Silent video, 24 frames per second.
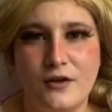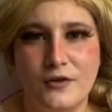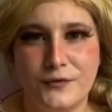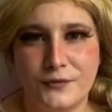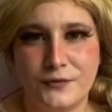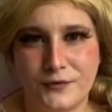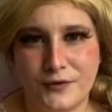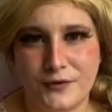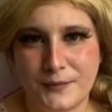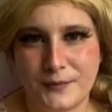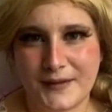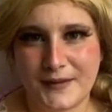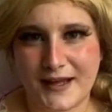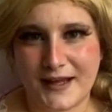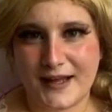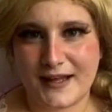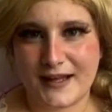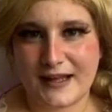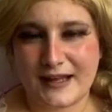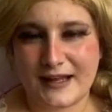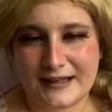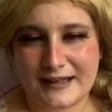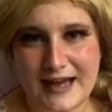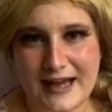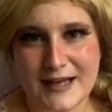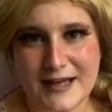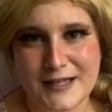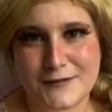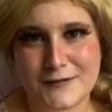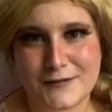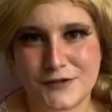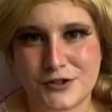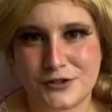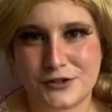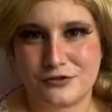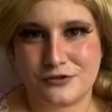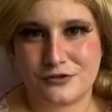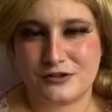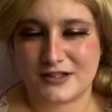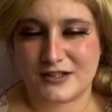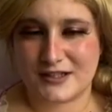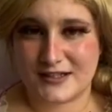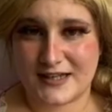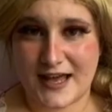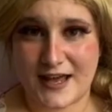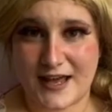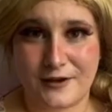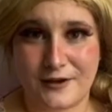Role-playing allows for children to
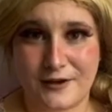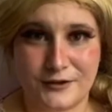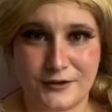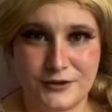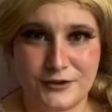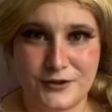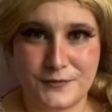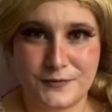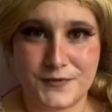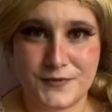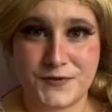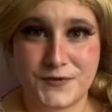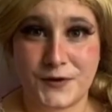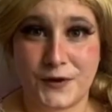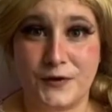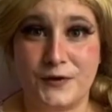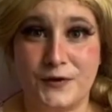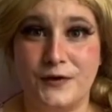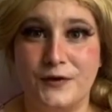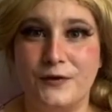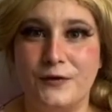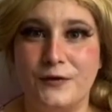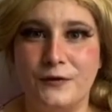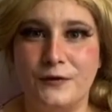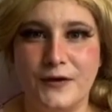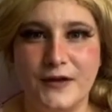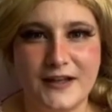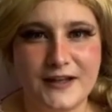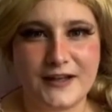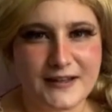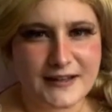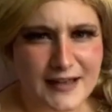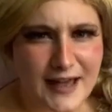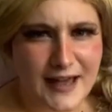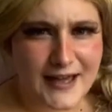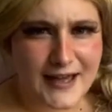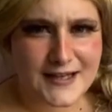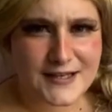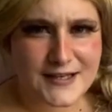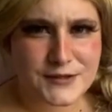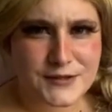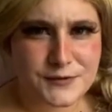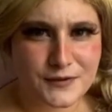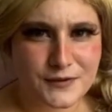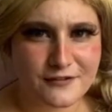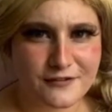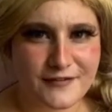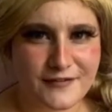take on a new persona or engage
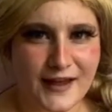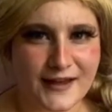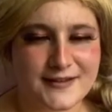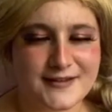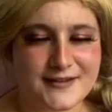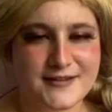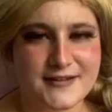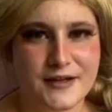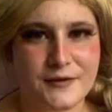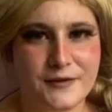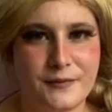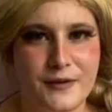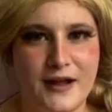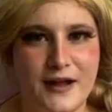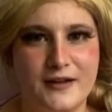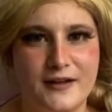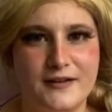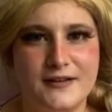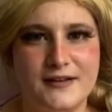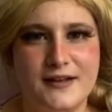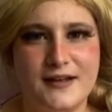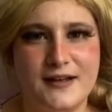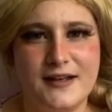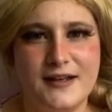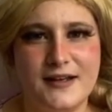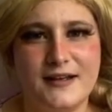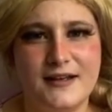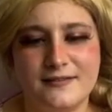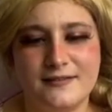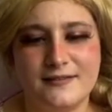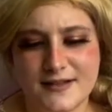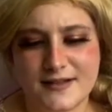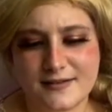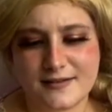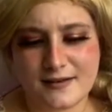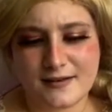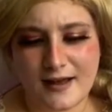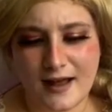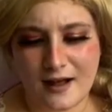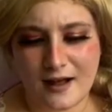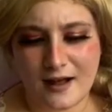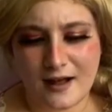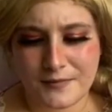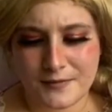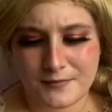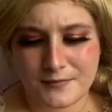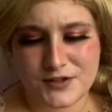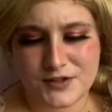with a fantasy world. This can
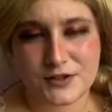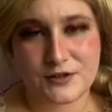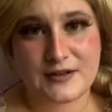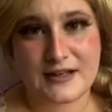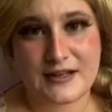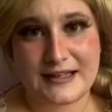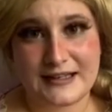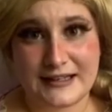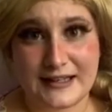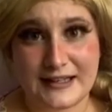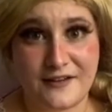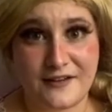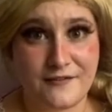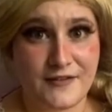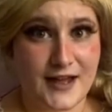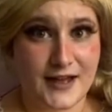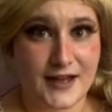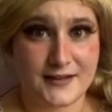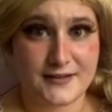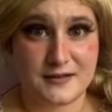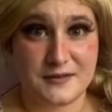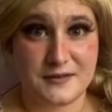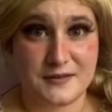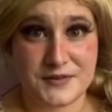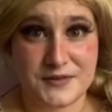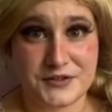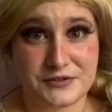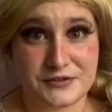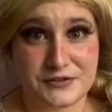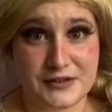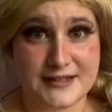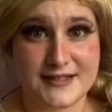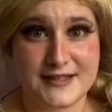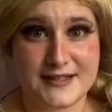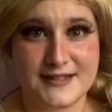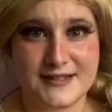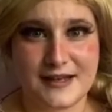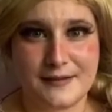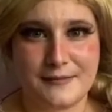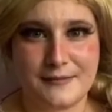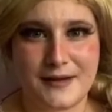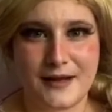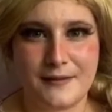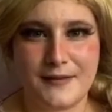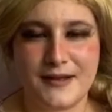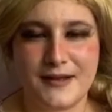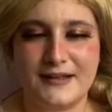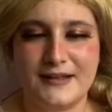help them to alleviate some stresses that
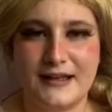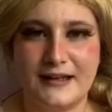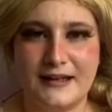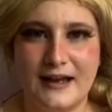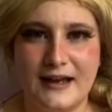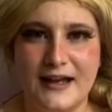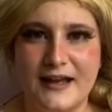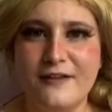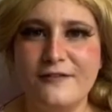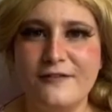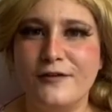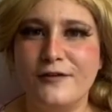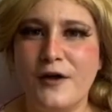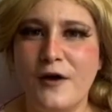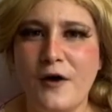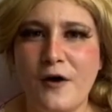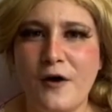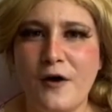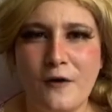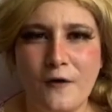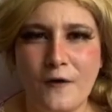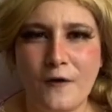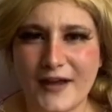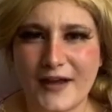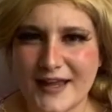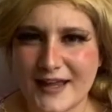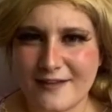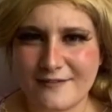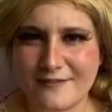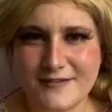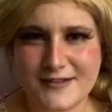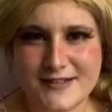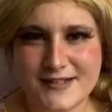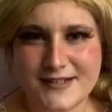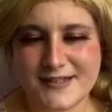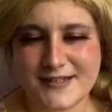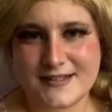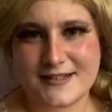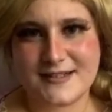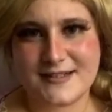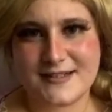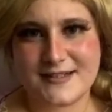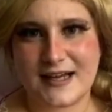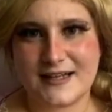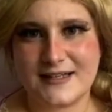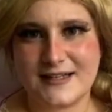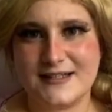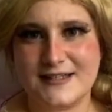might be in their life, or even to
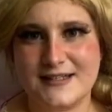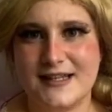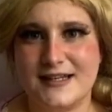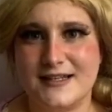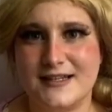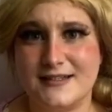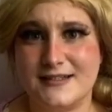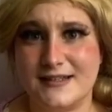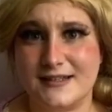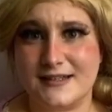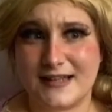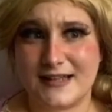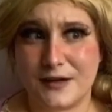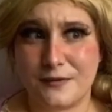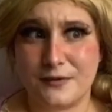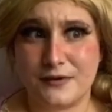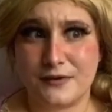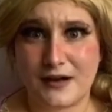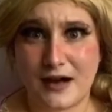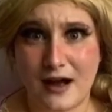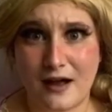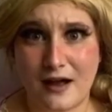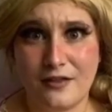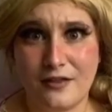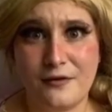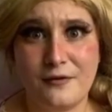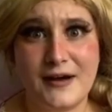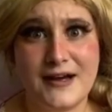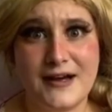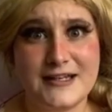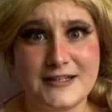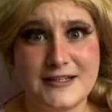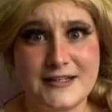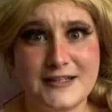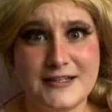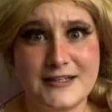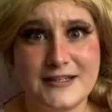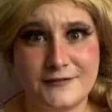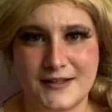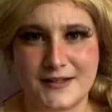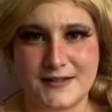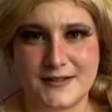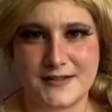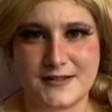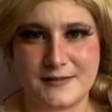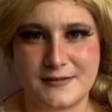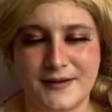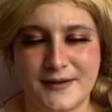discuss things that they would otherwise feel
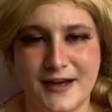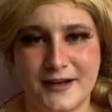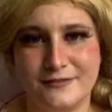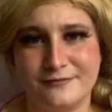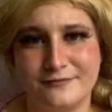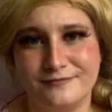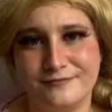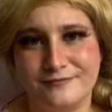anxious about.